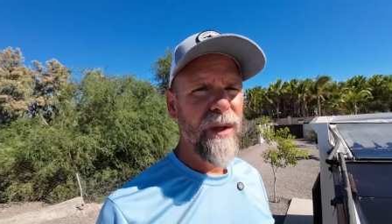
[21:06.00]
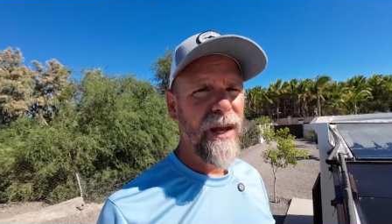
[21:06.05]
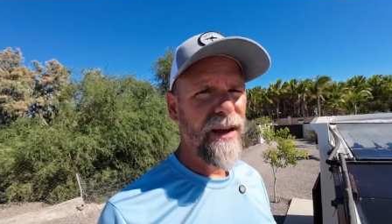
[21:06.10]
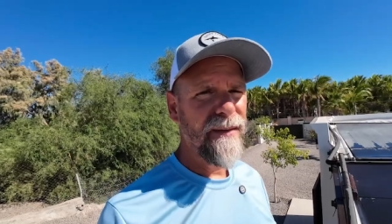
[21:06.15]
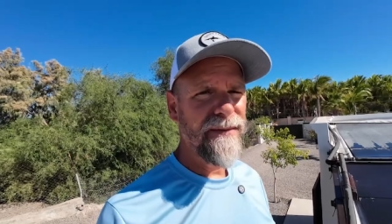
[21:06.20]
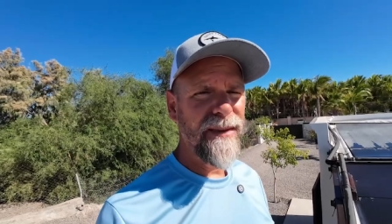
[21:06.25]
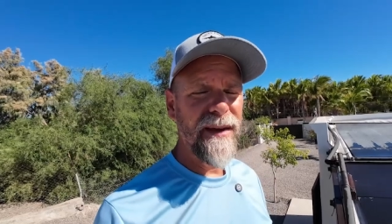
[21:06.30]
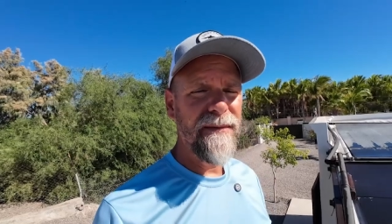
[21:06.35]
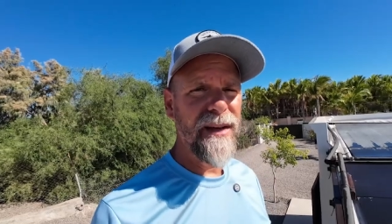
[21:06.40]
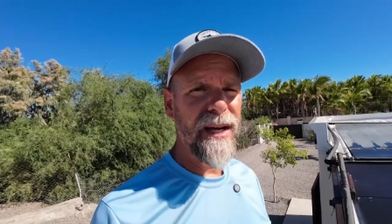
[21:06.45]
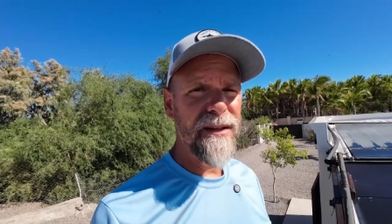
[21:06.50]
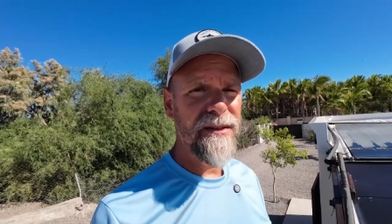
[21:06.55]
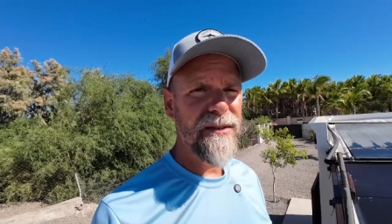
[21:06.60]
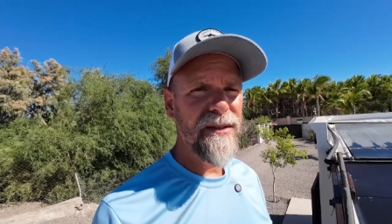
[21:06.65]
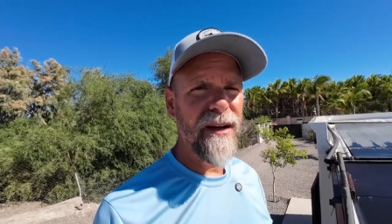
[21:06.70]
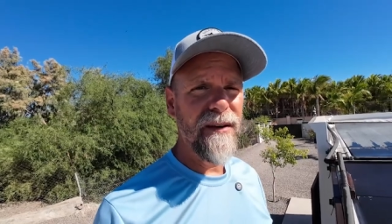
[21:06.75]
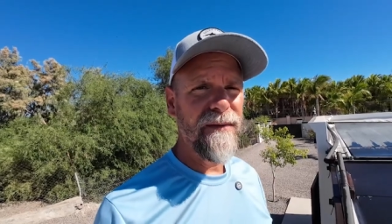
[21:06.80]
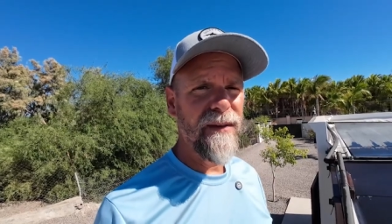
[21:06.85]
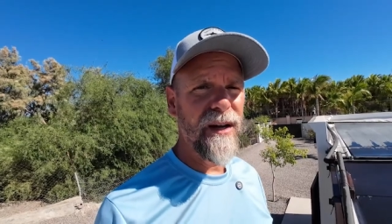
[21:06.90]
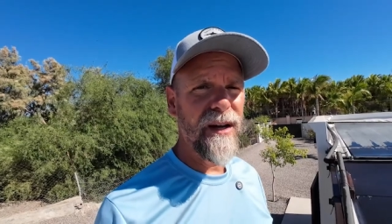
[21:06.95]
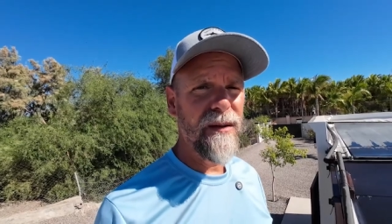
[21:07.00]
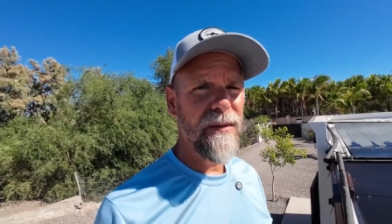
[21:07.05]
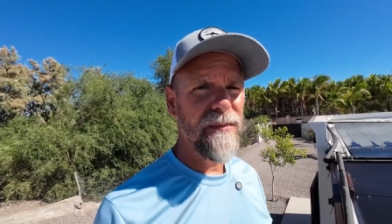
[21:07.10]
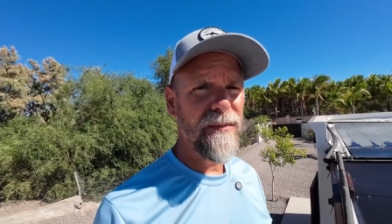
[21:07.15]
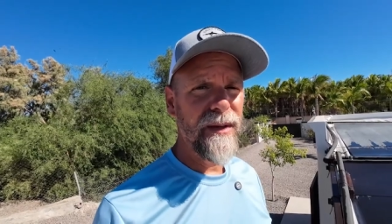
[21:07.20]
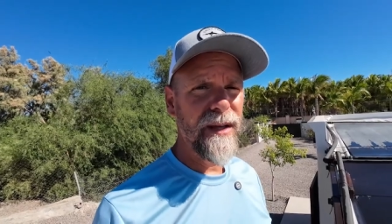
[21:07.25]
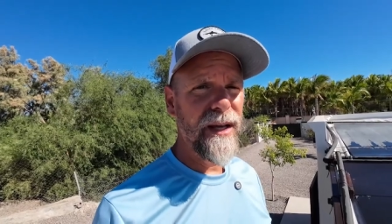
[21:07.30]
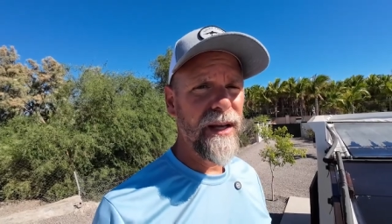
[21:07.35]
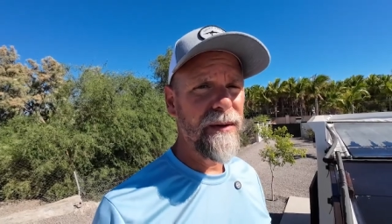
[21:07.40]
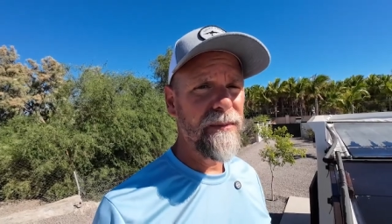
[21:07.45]
If they've got stuff on
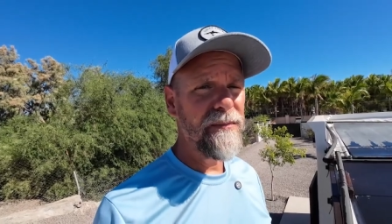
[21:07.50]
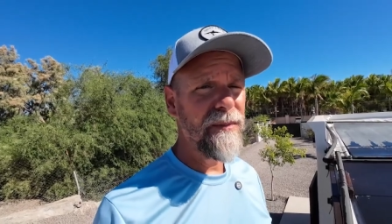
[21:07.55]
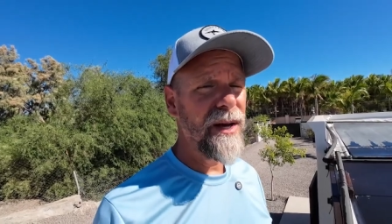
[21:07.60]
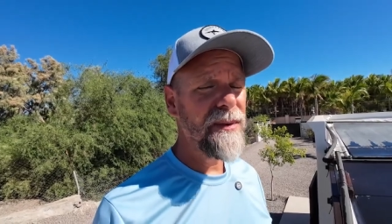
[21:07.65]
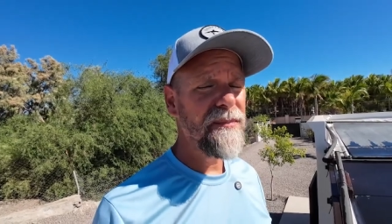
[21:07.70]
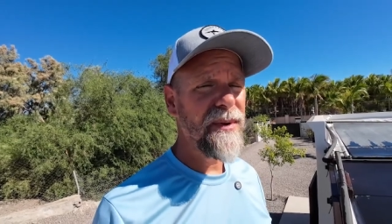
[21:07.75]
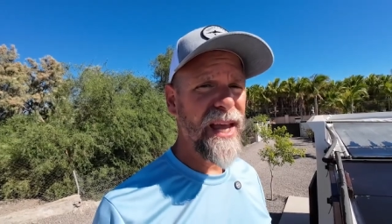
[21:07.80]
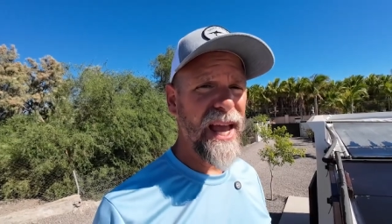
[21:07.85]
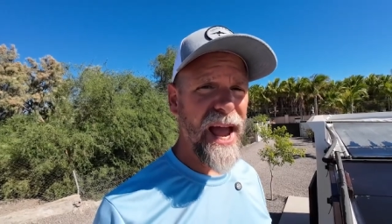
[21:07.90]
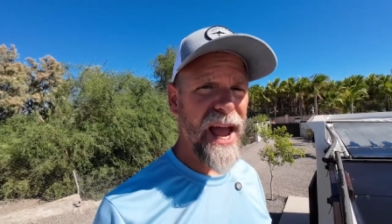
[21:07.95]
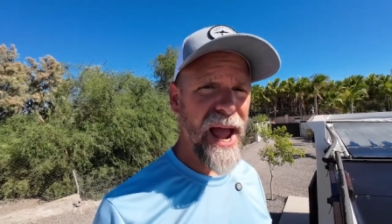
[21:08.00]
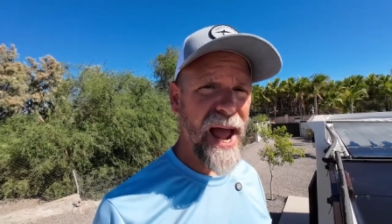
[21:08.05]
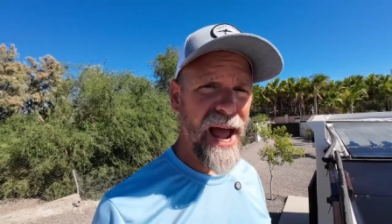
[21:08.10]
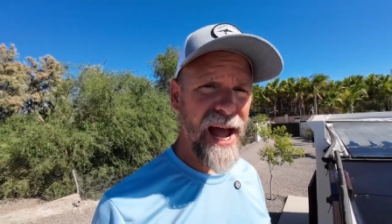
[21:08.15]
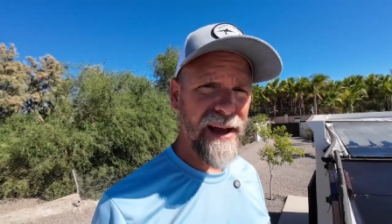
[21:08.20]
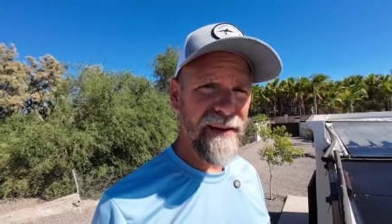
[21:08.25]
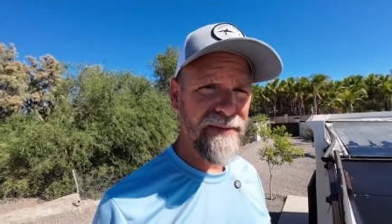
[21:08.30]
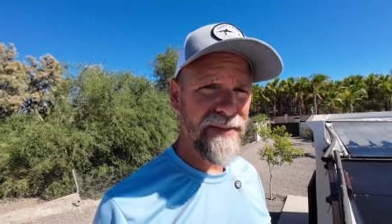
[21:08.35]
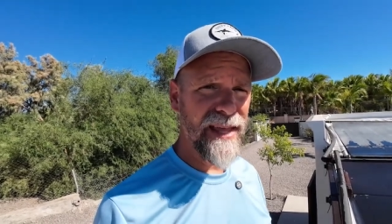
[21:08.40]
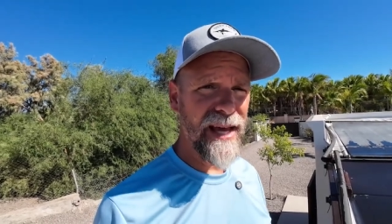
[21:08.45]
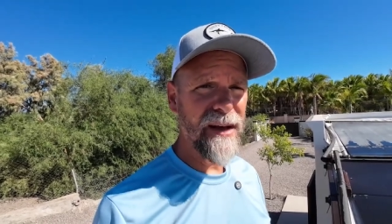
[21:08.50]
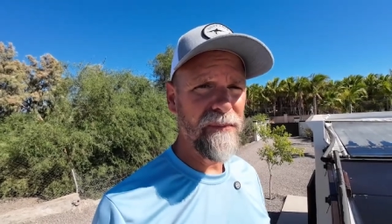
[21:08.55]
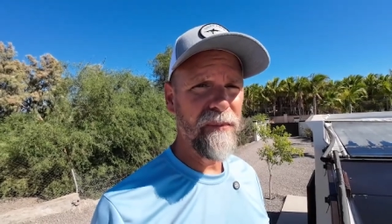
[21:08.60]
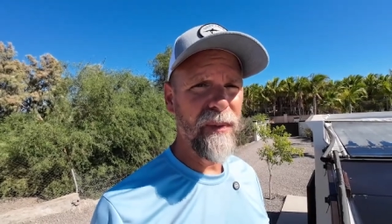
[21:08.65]
them, it might be half that.